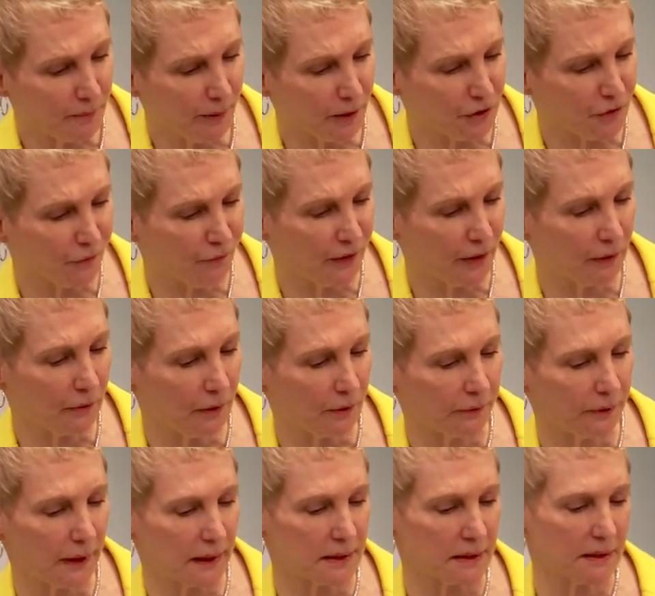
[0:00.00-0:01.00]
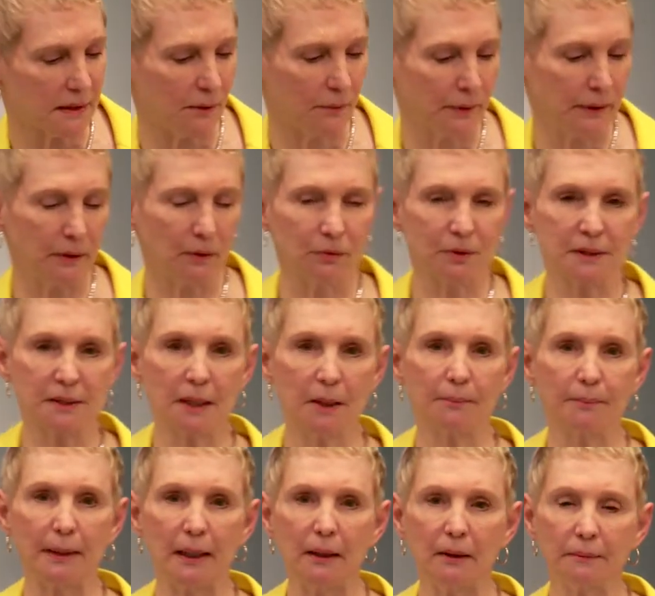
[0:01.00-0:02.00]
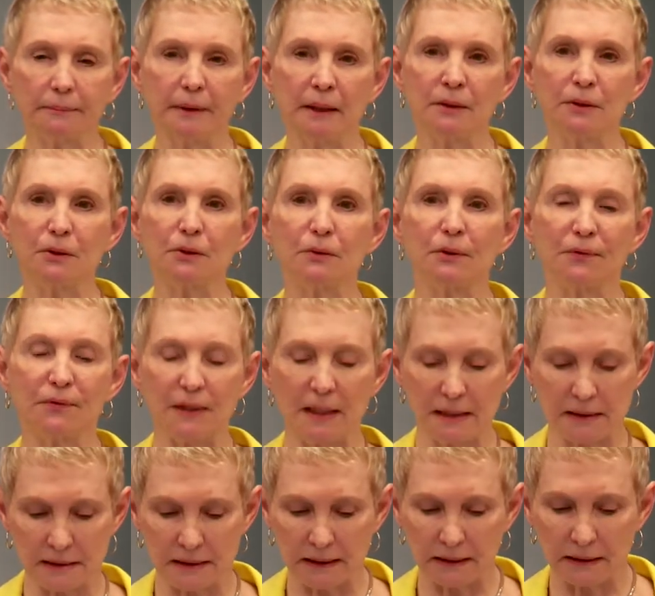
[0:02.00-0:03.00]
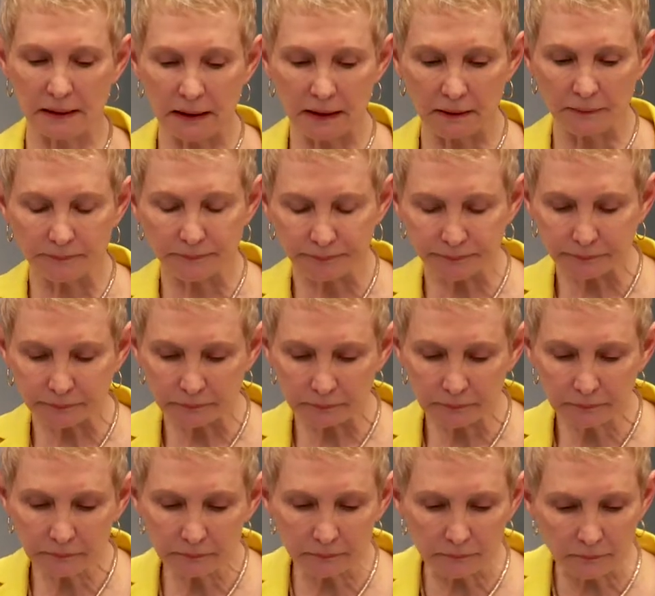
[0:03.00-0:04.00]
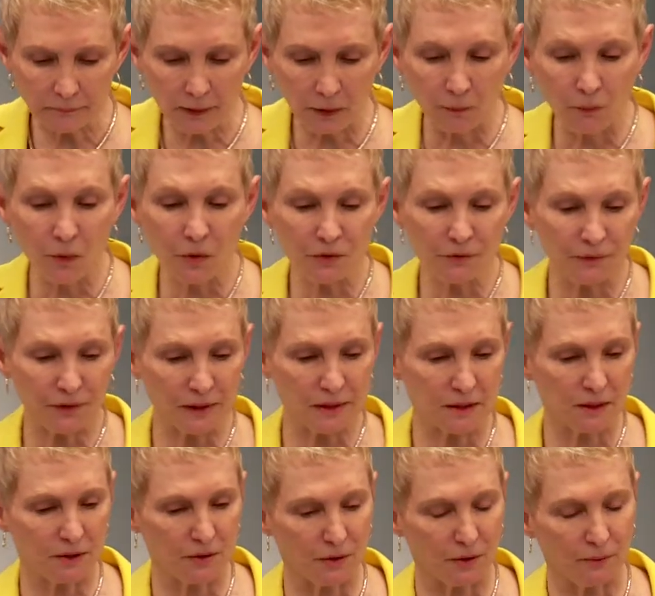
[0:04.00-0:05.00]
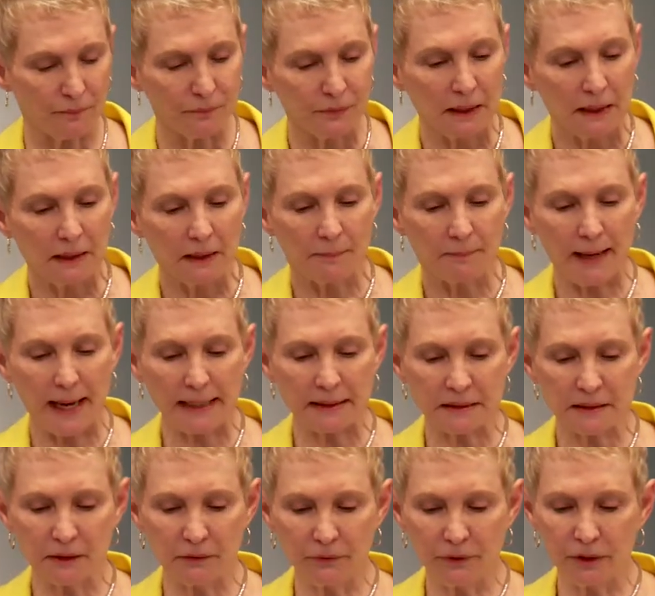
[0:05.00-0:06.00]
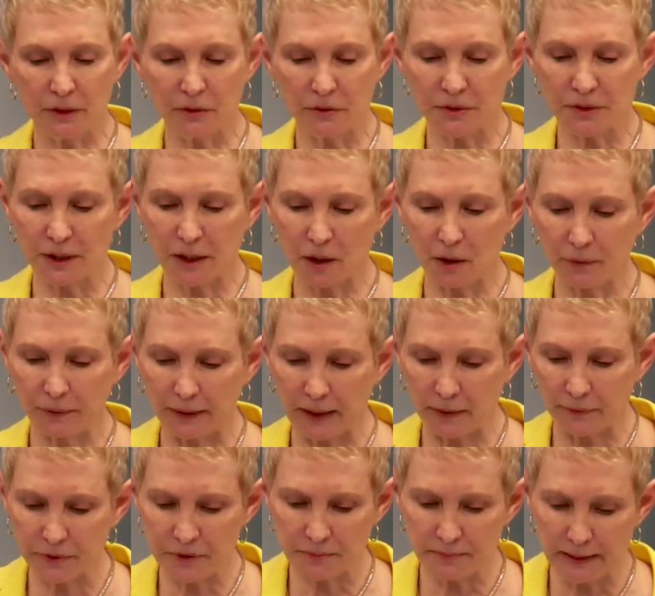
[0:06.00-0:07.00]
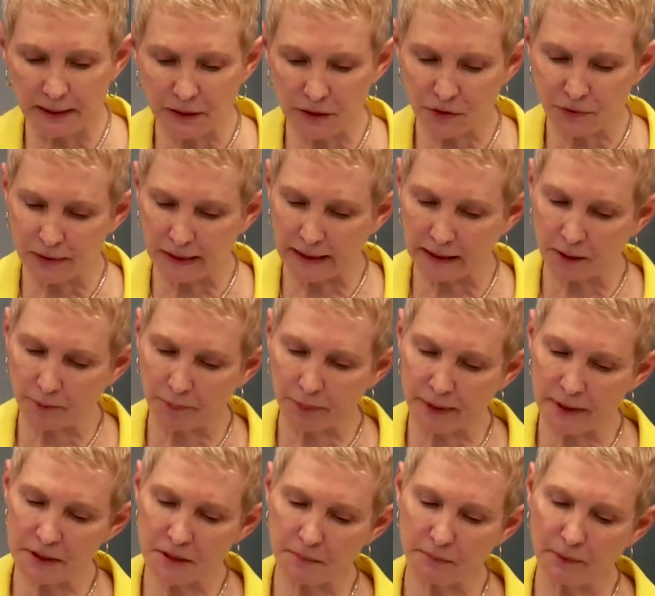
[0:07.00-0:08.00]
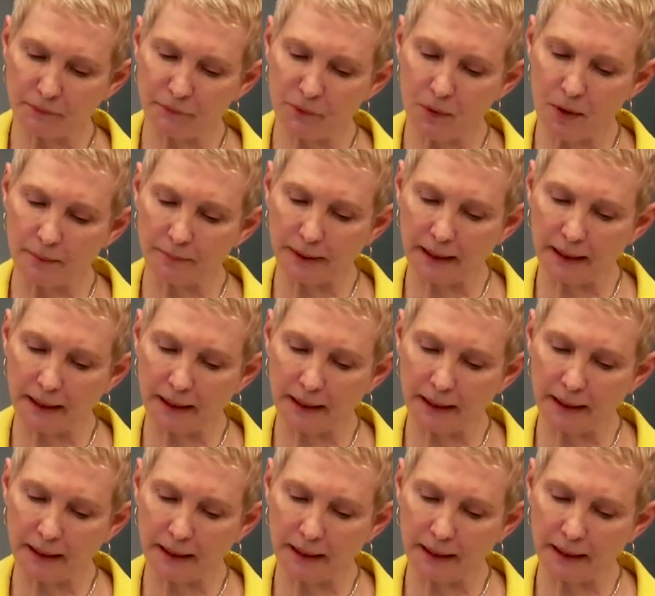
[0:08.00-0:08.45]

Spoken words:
so much fear on us that we don't step out and do the things that He wants for us to do. Back several years ago when I was ministering at the prison before I